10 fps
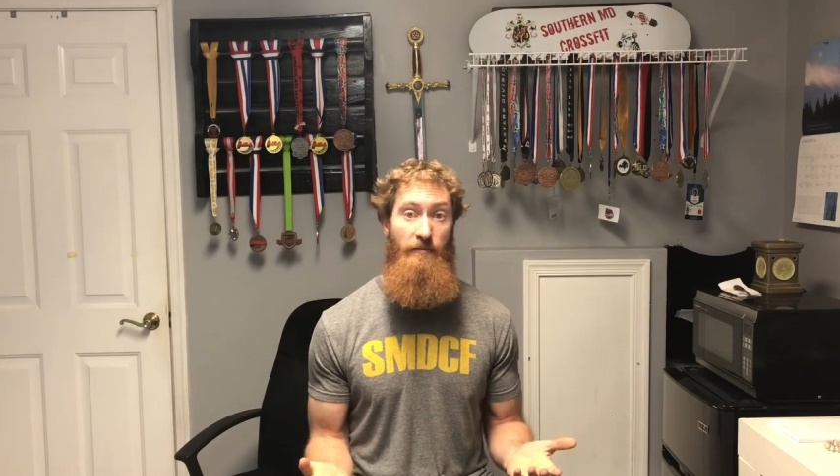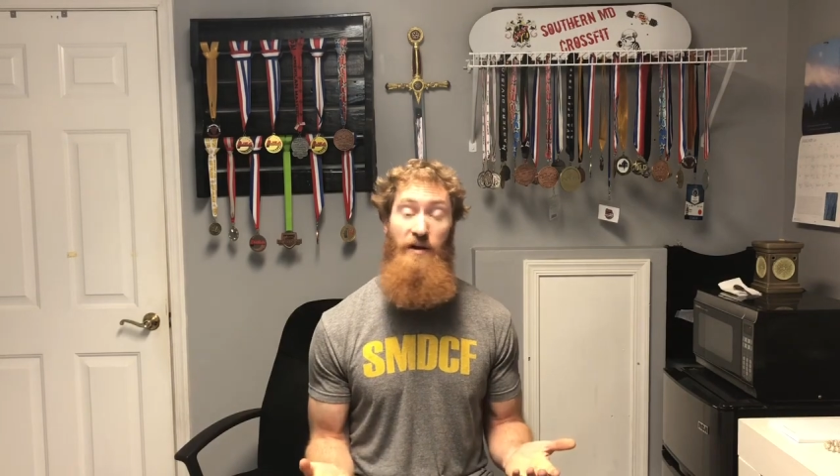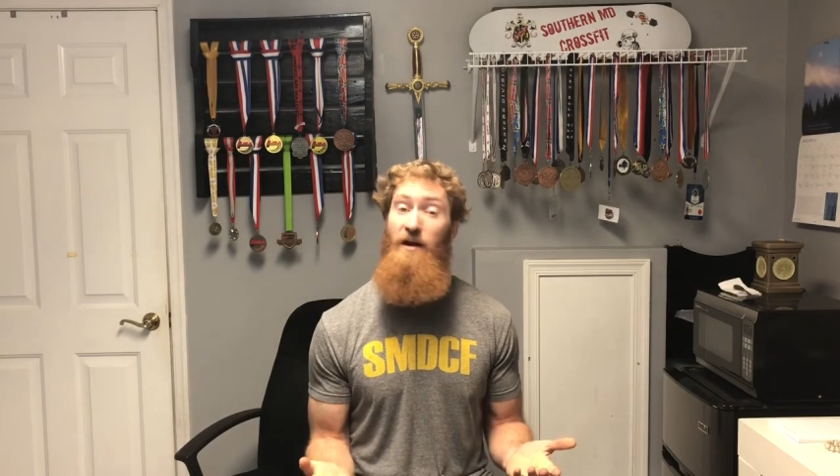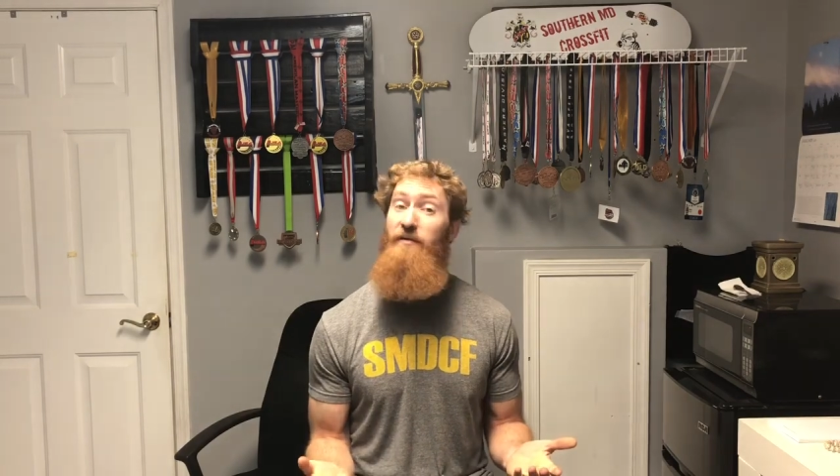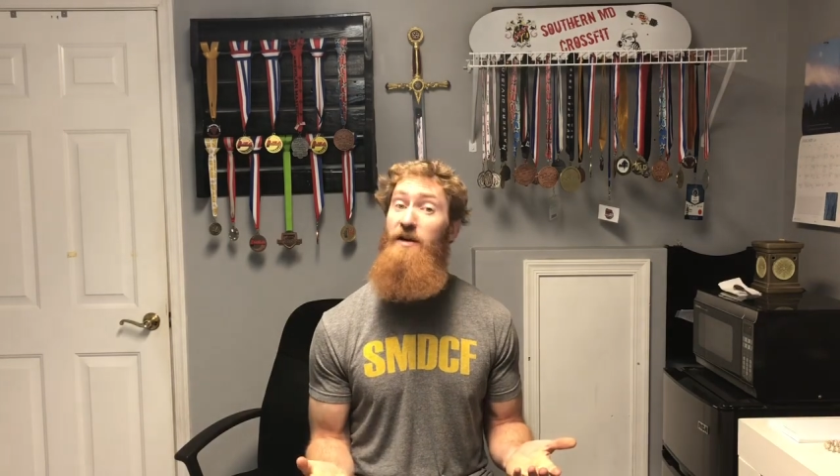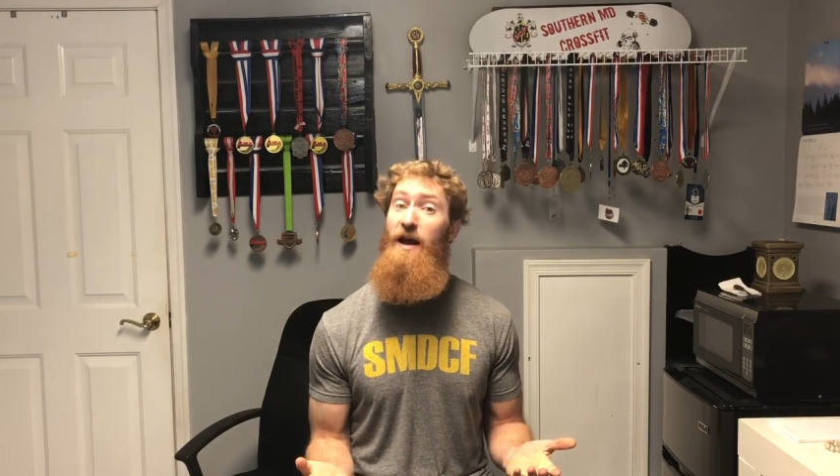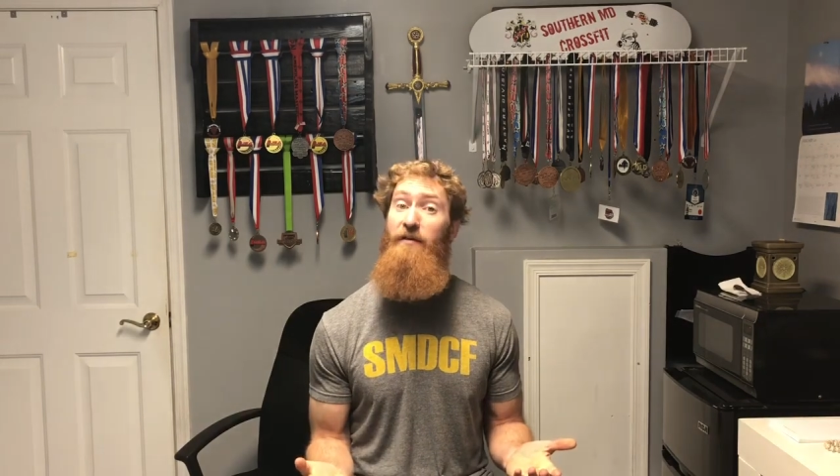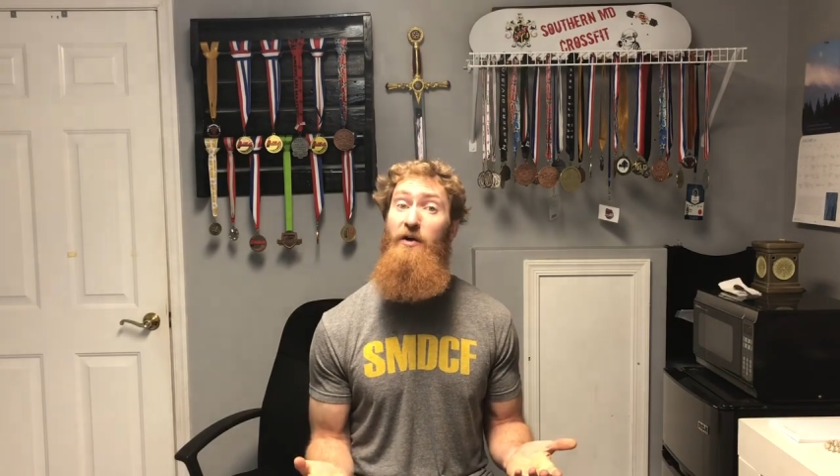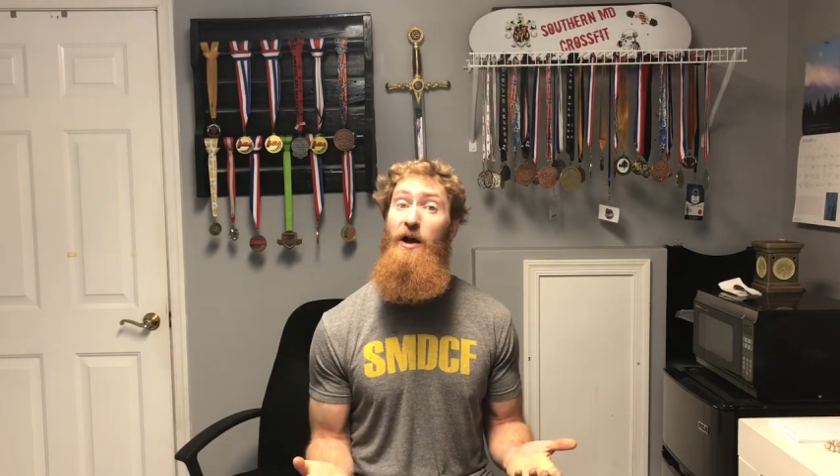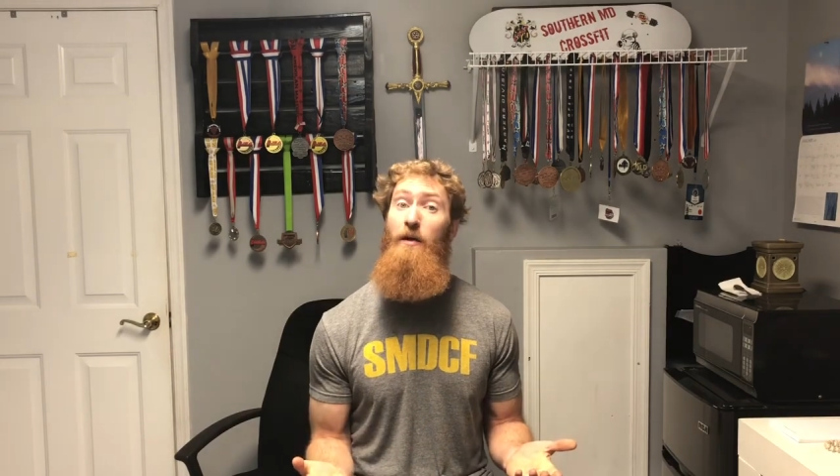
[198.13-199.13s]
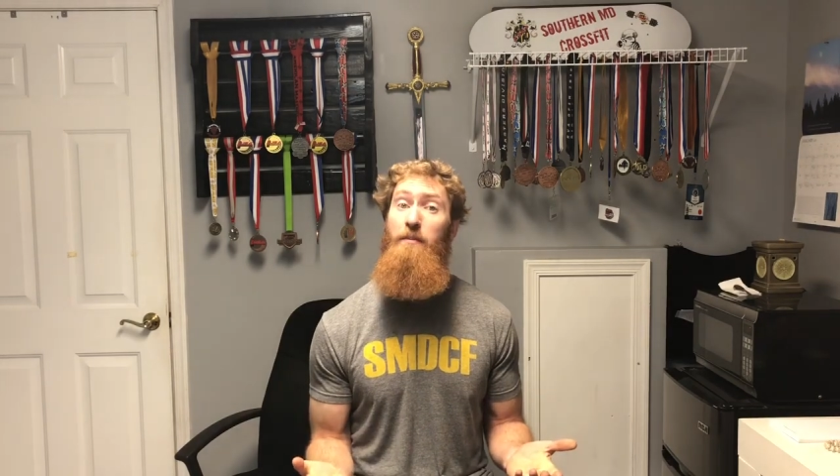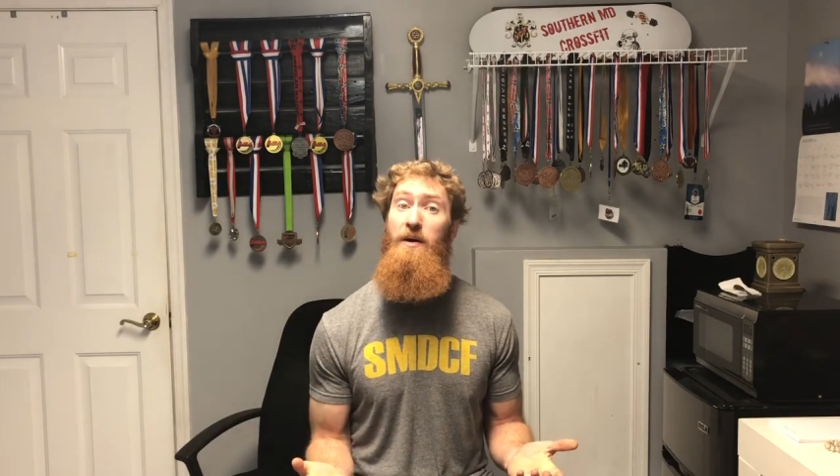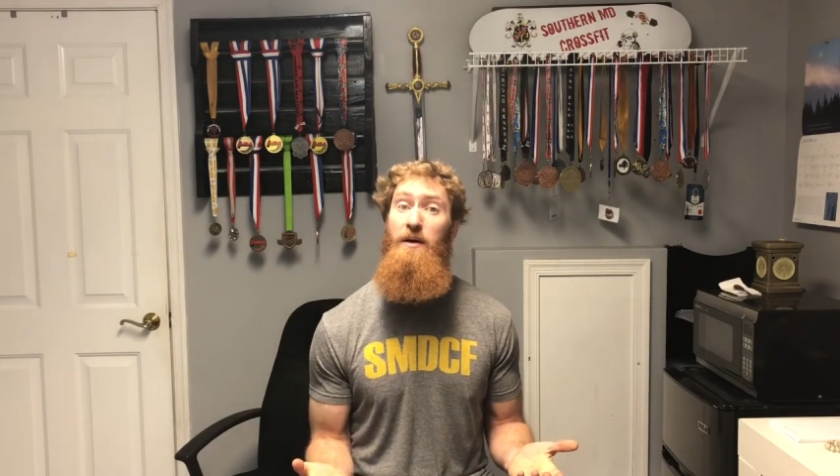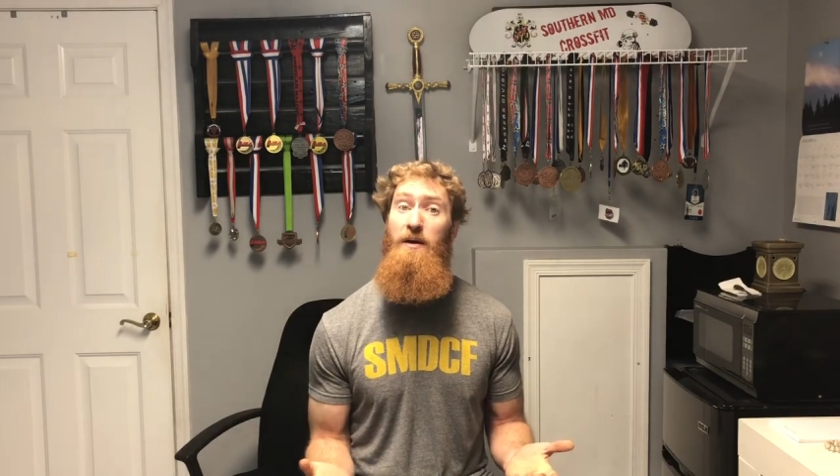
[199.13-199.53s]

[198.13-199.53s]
we'd love to have your help.